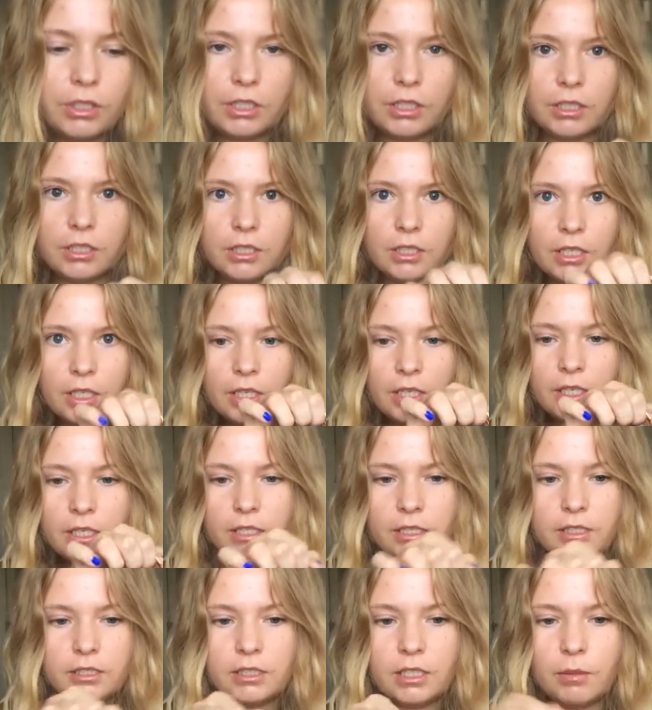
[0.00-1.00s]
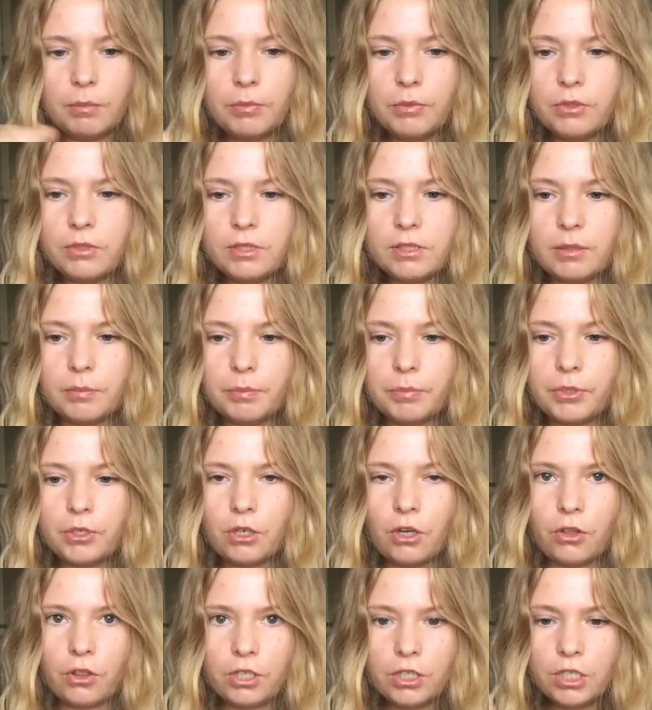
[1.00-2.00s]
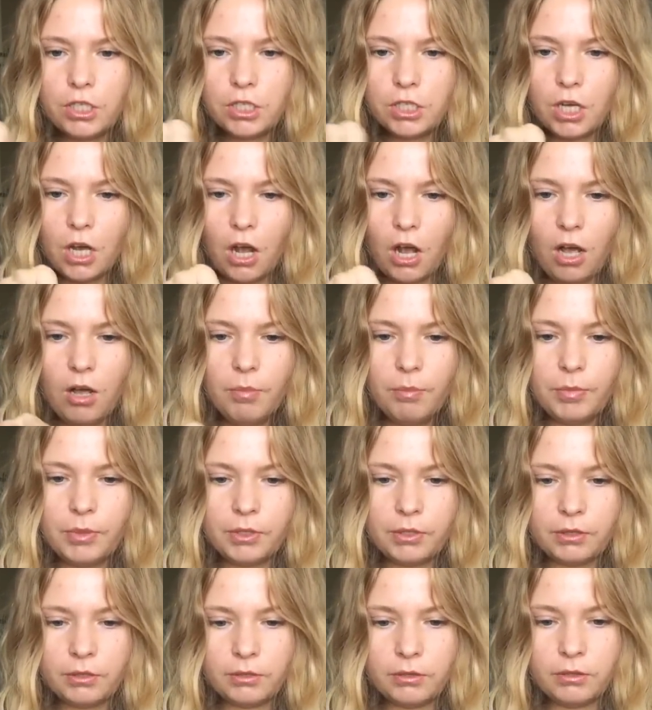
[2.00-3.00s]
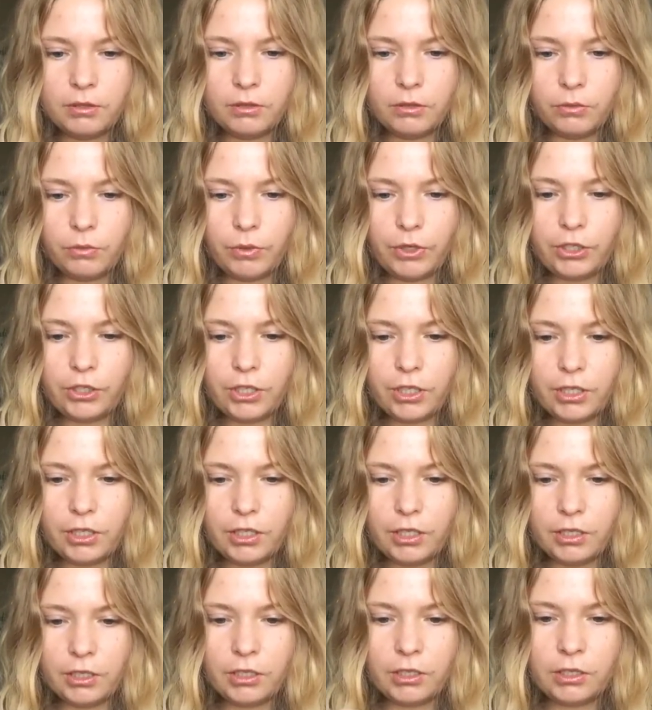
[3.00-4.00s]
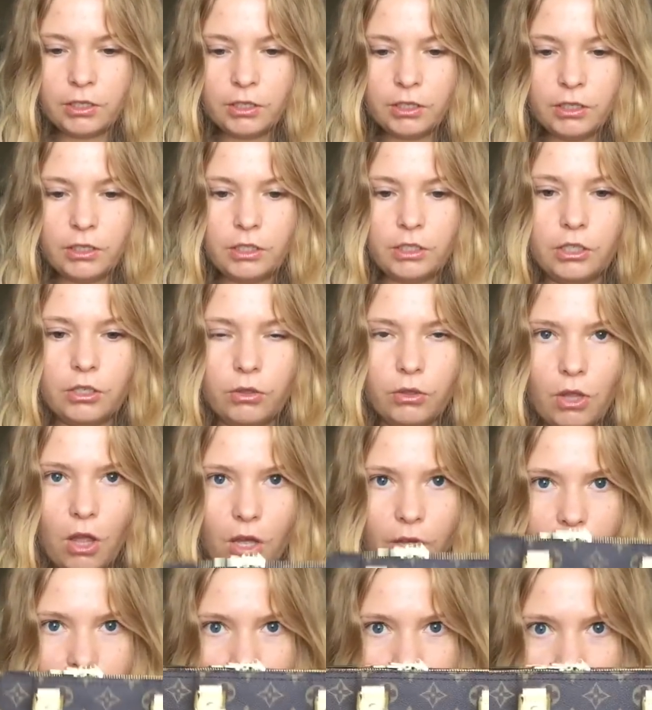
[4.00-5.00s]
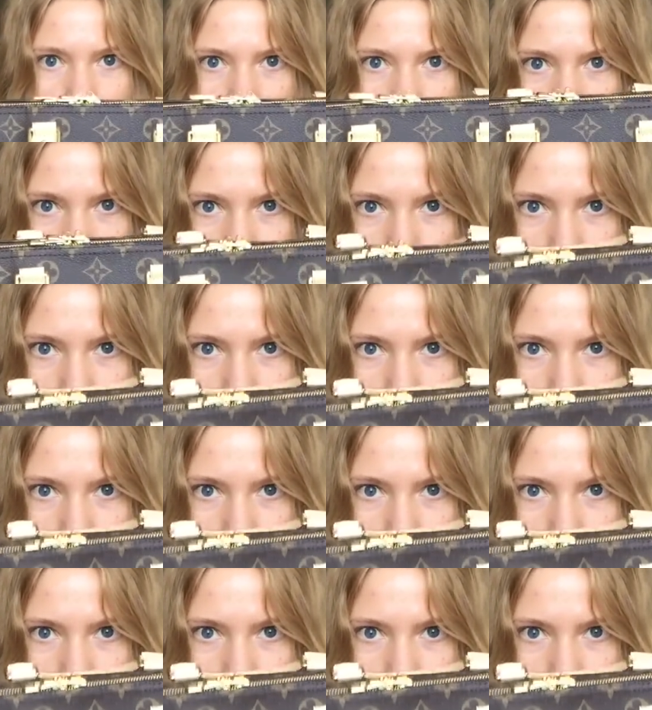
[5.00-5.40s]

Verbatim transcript: the double zipper on the top where you can gonna lock the bag